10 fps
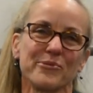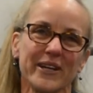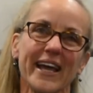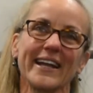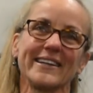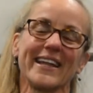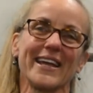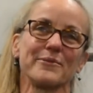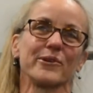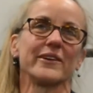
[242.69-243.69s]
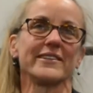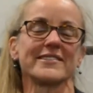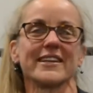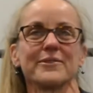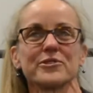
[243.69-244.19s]
We had a neighbor, his
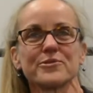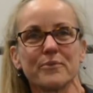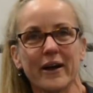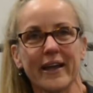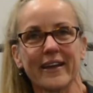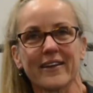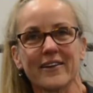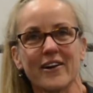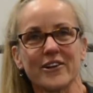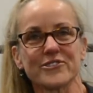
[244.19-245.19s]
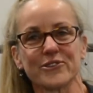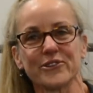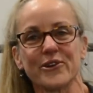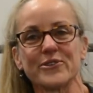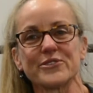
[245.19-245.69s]
name was Mike, also
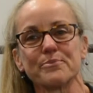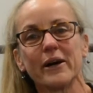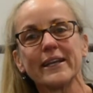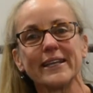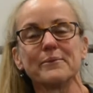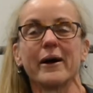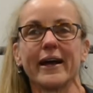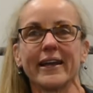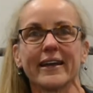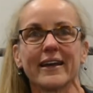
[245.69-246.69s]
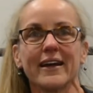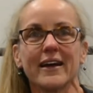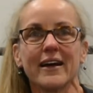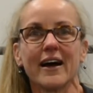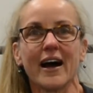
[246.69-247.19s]
known as Monkey Mike,
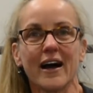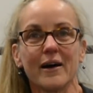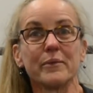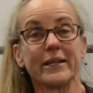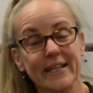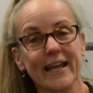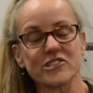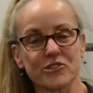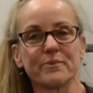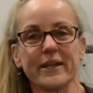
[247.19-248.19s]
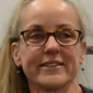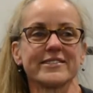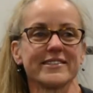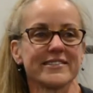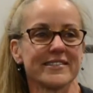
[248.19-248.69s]
and he had
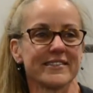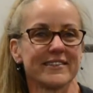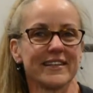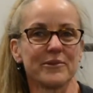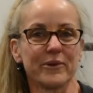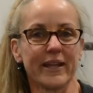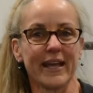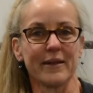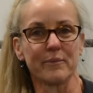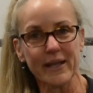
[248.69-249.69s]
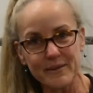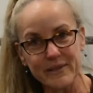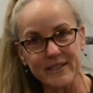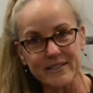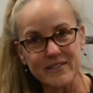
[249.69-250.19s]
chimpanzees. And when they had
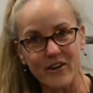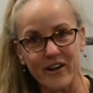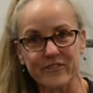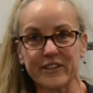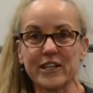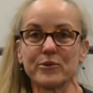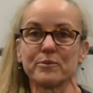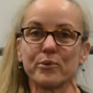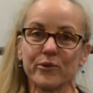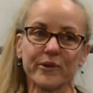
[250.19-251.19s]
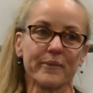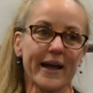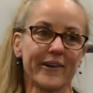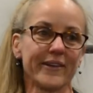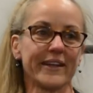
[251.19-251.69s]
babies, often he would pull them
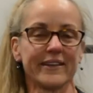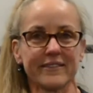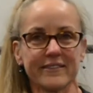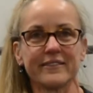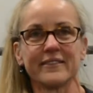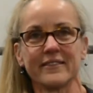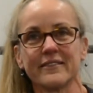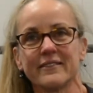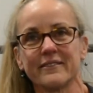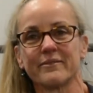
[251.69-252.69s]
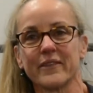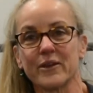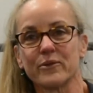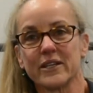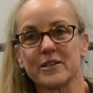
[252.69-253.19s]
out and they
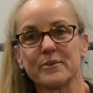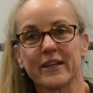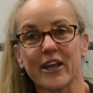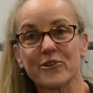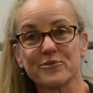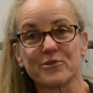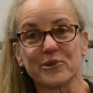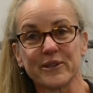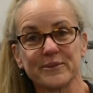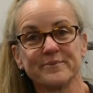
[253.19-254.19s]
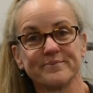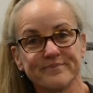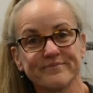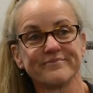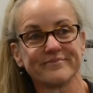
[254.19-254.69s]
would need to be cared for. Mm.